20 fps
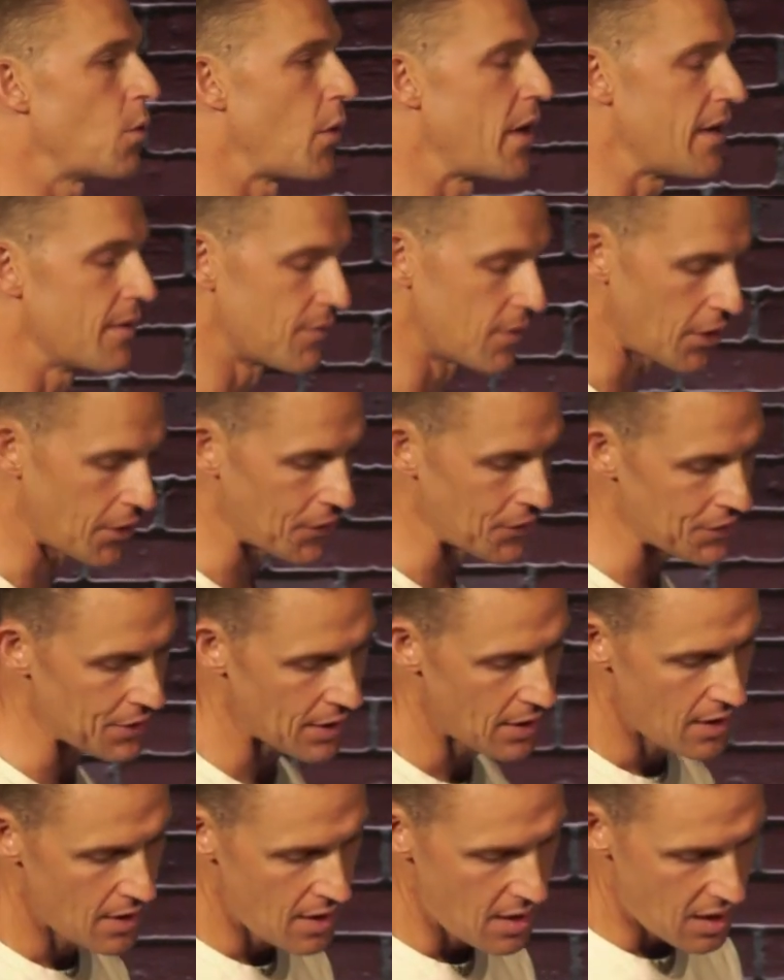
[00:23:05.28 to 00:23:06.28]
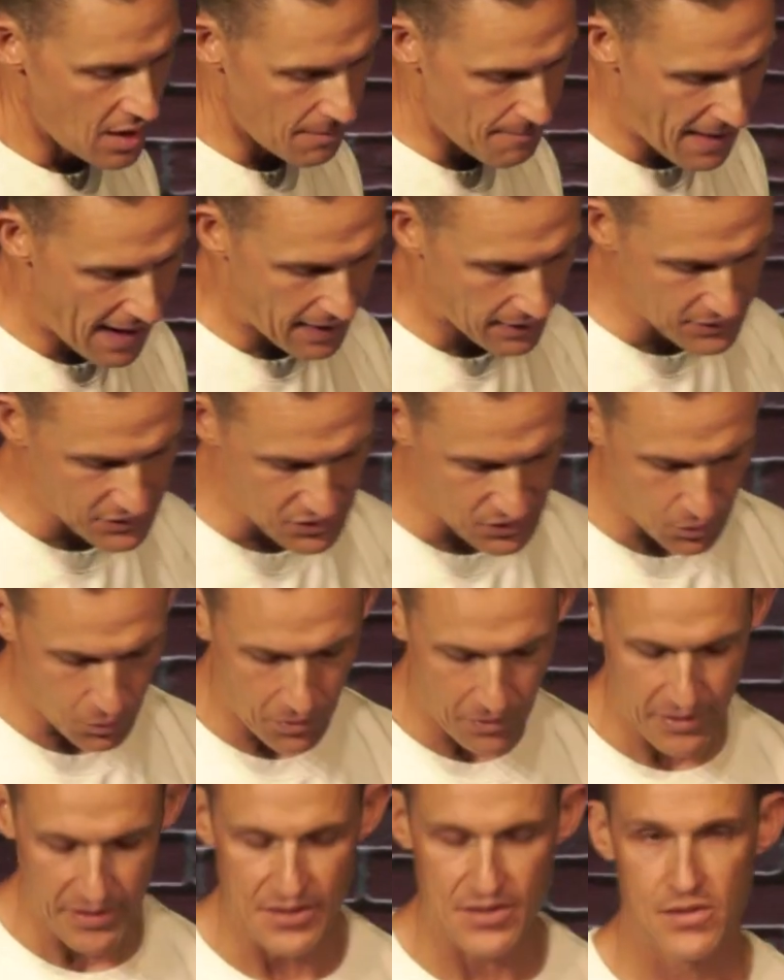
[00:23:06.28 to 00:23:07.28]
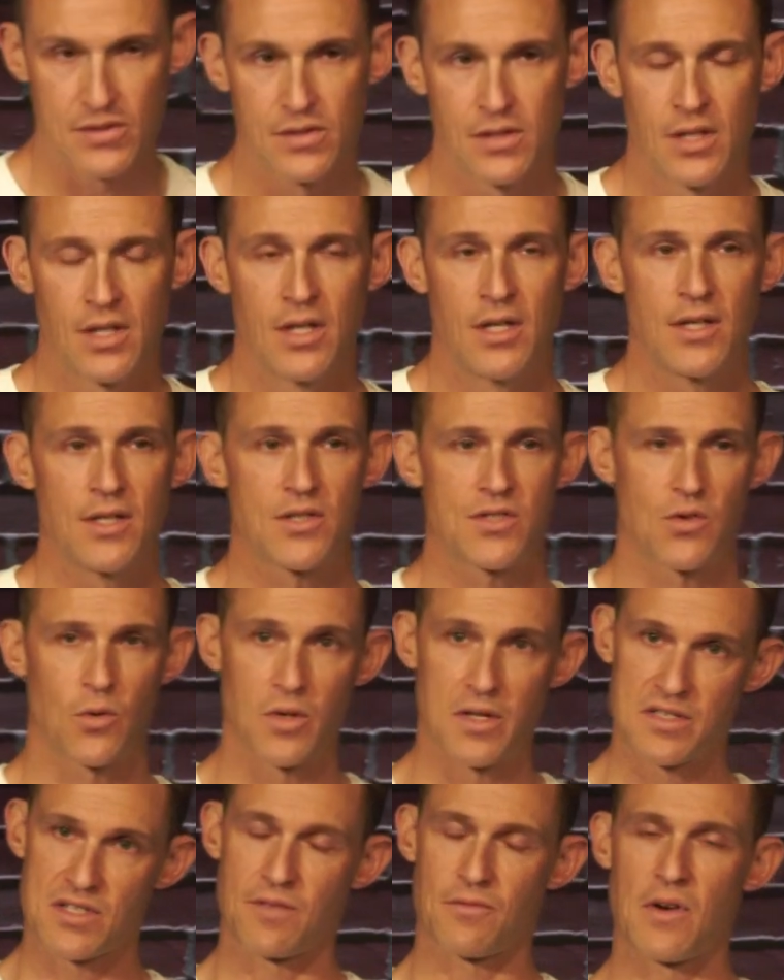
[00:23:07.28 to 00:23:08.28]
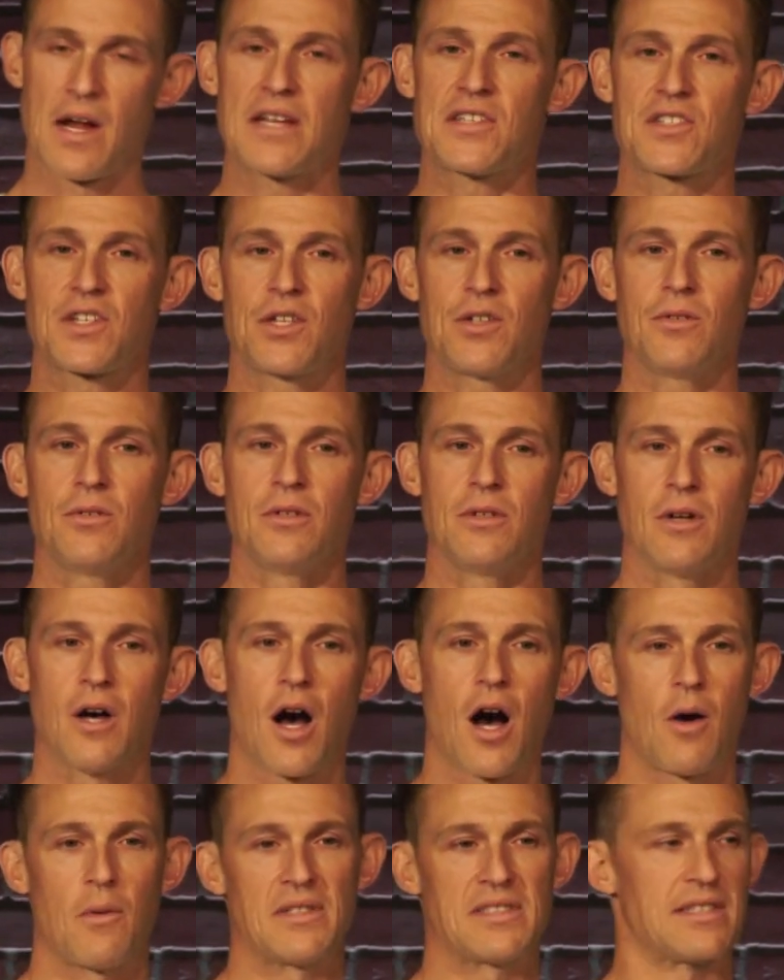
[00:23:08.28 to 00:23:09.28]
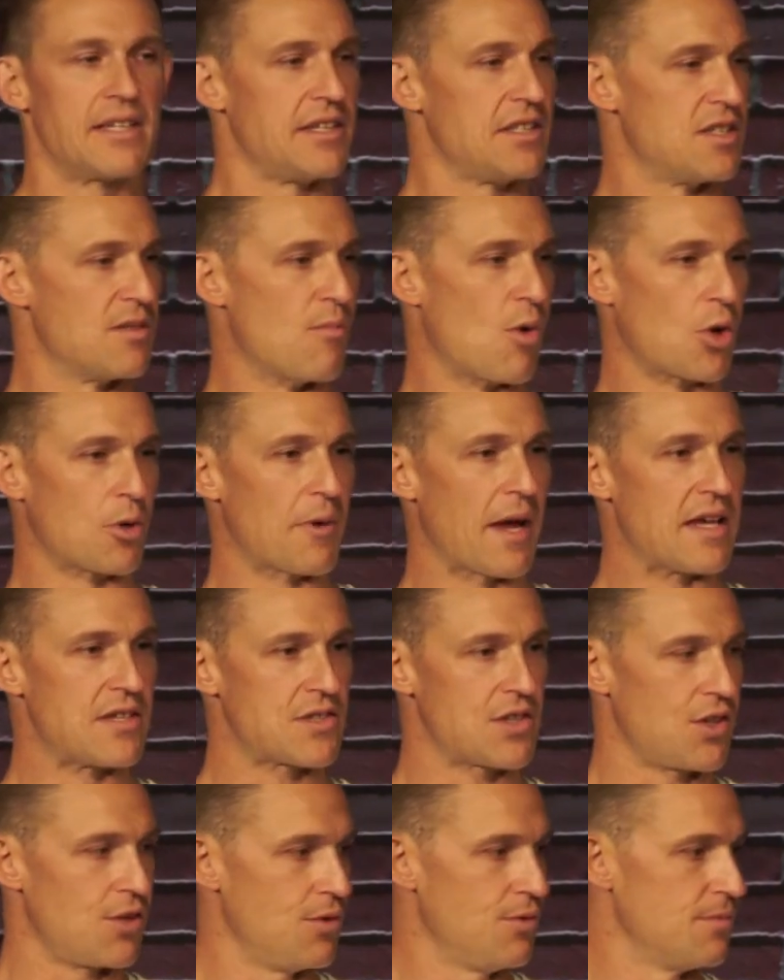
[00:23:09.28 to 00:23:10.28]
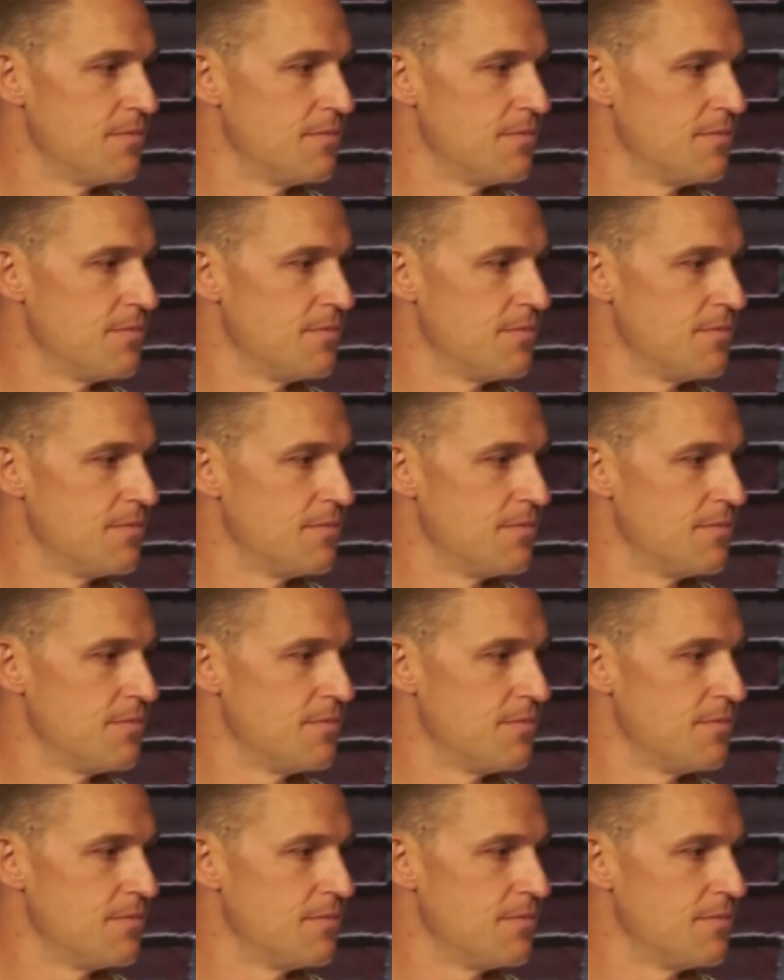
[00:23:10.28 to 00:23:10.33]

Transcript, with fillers: we have learned about stories stories of rescue always lead to more rescue.